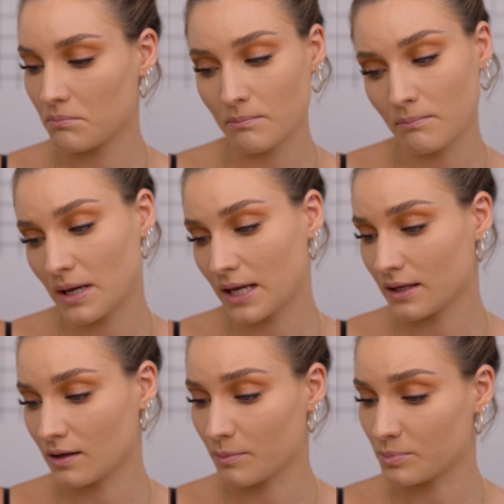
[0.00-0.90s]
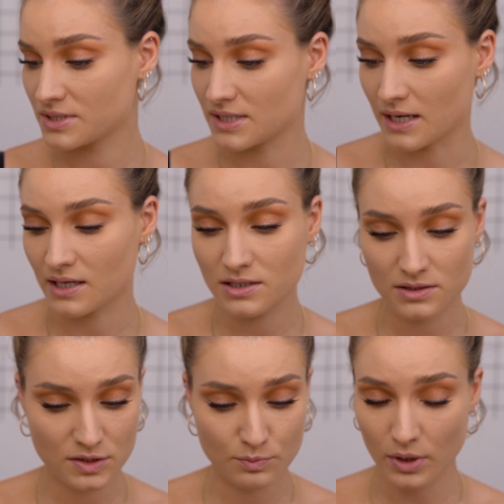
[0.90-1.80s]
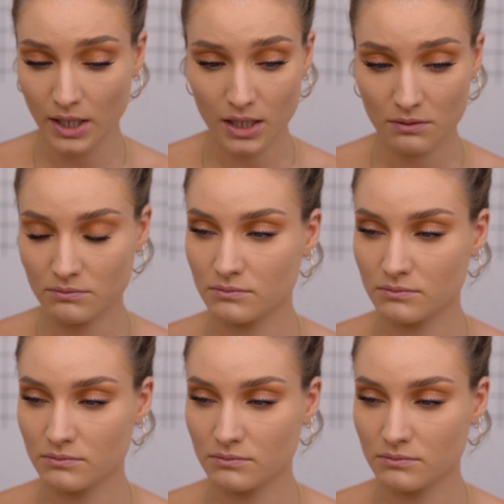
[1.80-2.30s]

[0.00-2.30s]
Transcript: makeup setting spray.